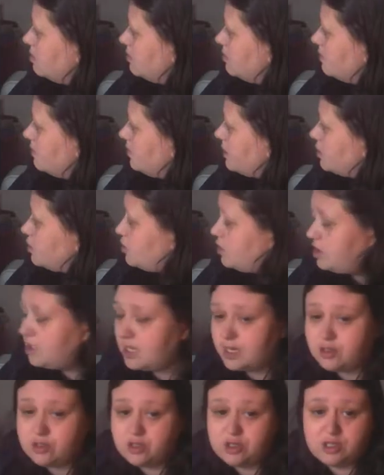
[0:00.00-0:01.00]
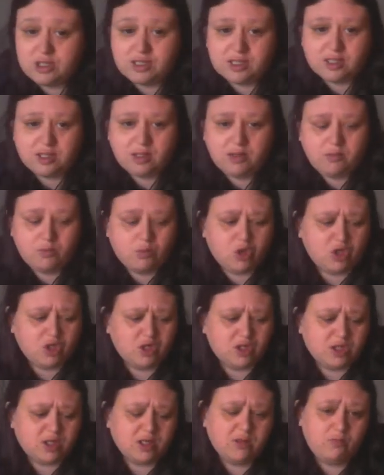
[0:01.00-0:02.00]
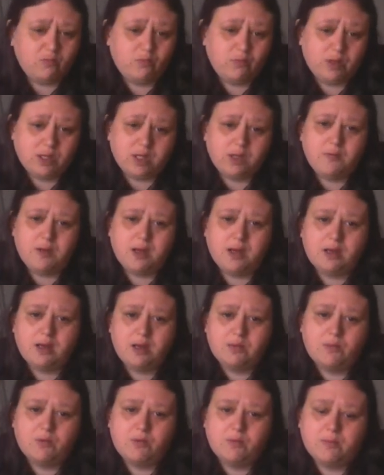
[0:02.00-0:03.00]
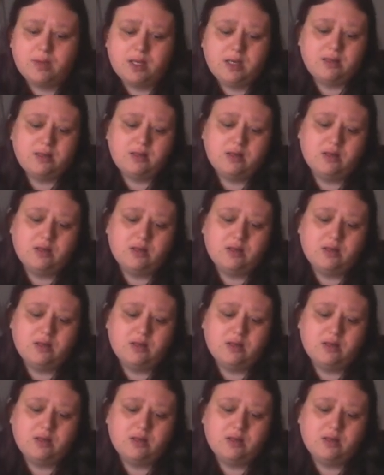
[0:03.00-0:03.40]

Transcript: But she's sleeping. She's sleeping really well at the moment.